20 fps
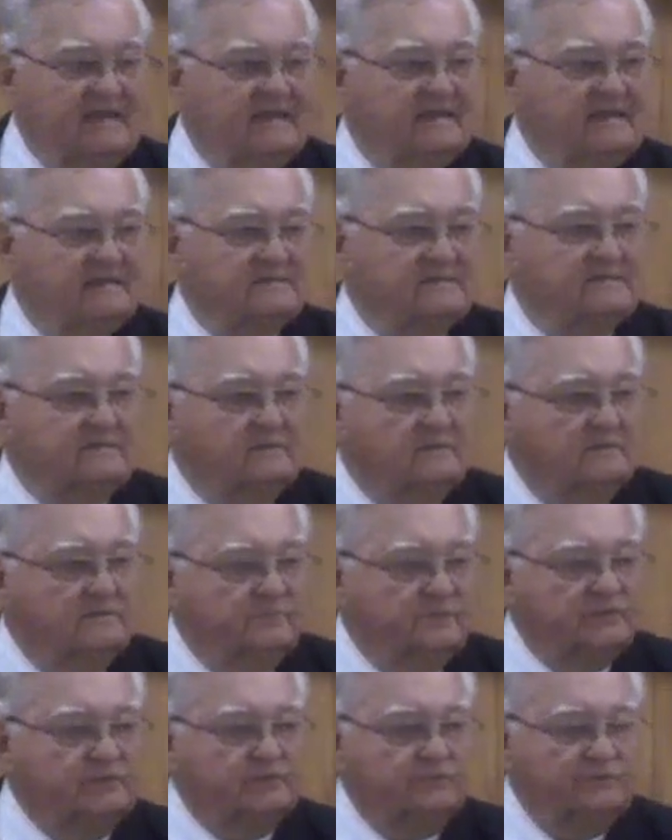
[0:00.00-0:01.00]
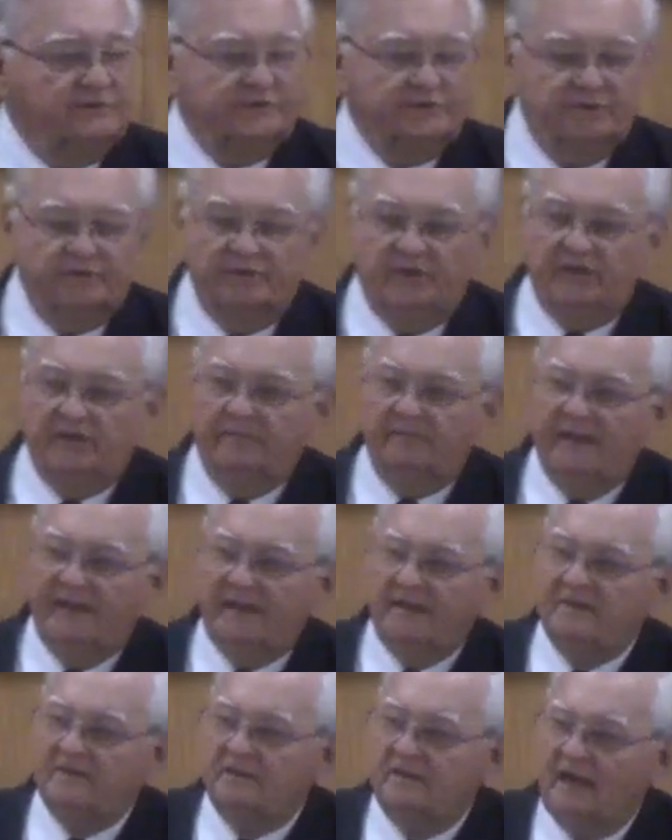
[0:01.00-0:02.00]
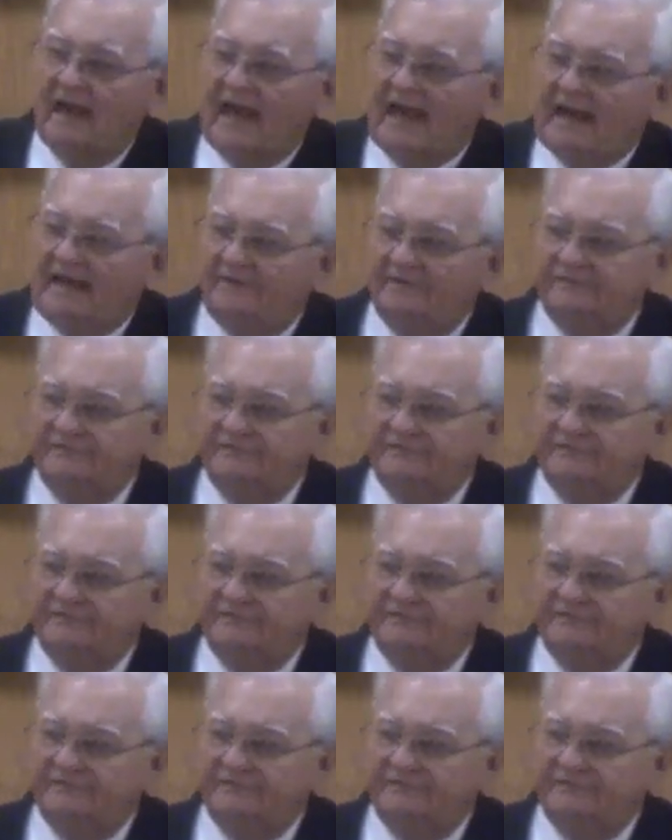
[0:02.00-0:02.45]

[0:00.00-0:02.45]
There's no improvement you need to make in your life?